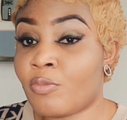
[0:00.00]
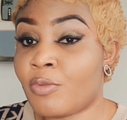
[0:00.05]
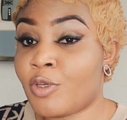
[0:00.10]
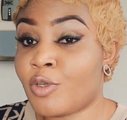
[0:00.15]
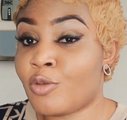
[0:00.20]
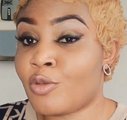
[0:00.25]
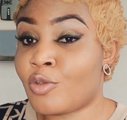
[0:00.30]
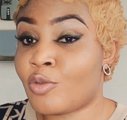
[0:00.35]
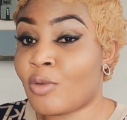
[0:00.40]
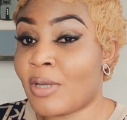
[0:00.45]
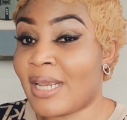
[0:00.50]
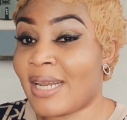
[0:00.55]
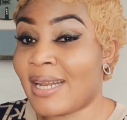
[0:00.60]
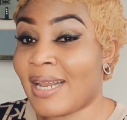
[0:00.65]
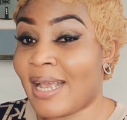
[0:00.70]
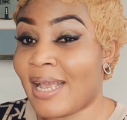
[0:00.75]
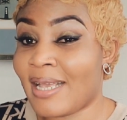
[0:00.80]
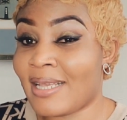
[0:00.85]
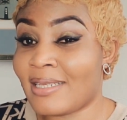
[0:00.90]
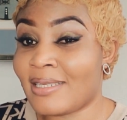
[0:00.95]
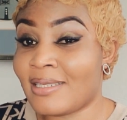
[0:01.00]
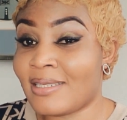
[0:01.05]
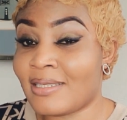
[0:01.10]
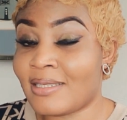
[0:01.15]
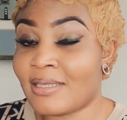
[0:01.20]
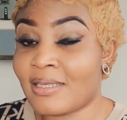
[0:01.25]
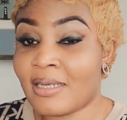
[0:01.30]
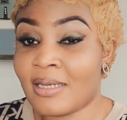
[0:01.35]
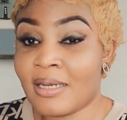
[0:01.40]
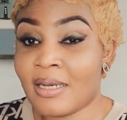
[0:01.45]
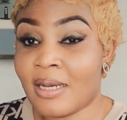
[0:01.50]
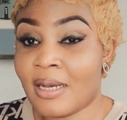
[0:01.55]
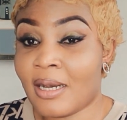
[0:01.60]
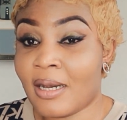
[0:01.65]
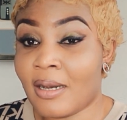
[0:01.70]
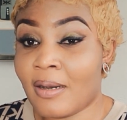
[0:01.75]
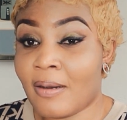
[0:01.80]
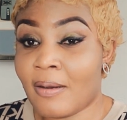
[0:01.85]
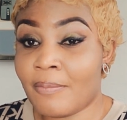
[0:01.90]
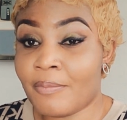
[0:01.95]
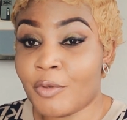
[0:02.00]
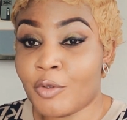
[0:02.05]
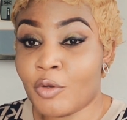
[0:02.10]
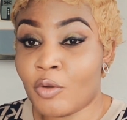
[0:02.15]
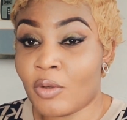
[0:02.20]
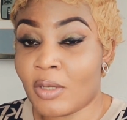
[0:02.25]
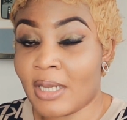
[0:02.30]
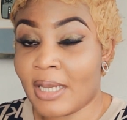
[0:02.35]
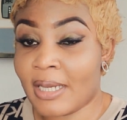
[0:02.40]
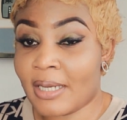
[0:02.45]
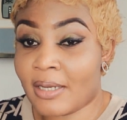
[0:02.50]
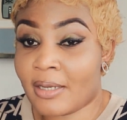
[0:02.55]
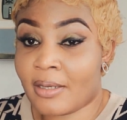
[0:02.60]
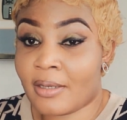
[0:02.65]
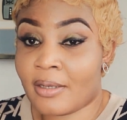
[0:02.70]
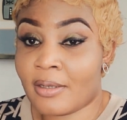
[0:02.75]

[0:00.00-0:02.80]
be used to enhance, like